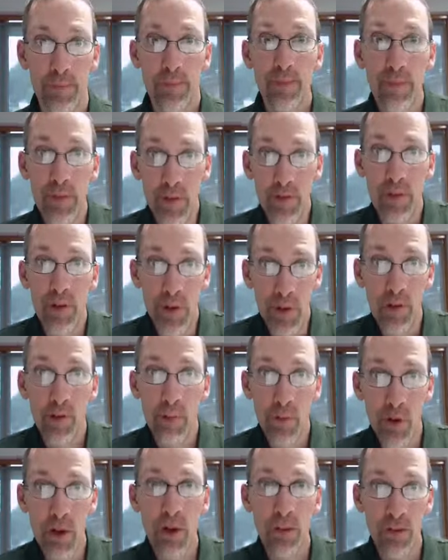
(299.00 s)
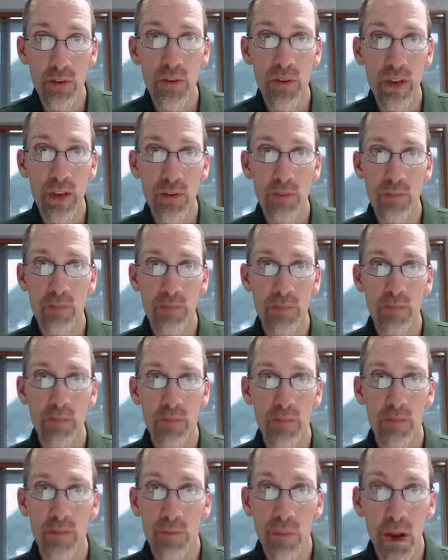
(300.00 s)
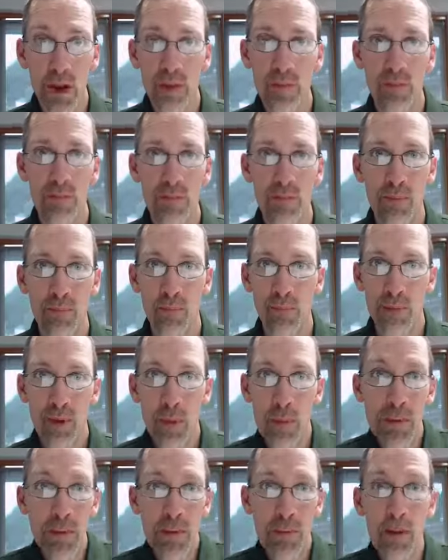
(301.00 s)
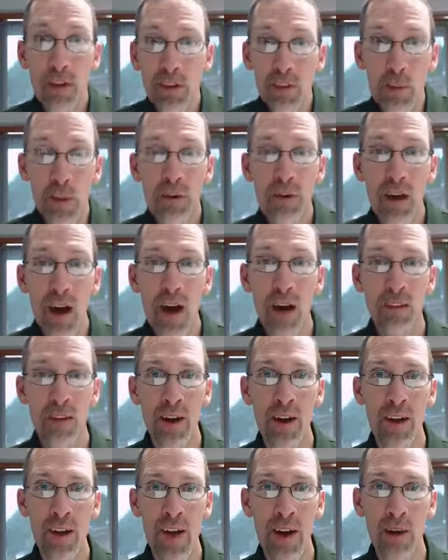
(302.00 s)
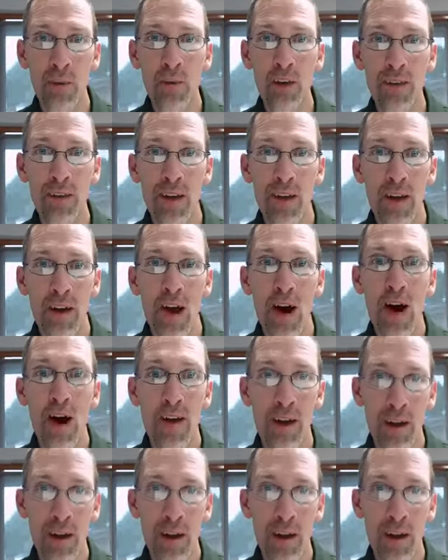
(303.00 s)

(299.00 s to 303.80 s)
There's an expiration date, right? So, I mean, the best we've got right now is our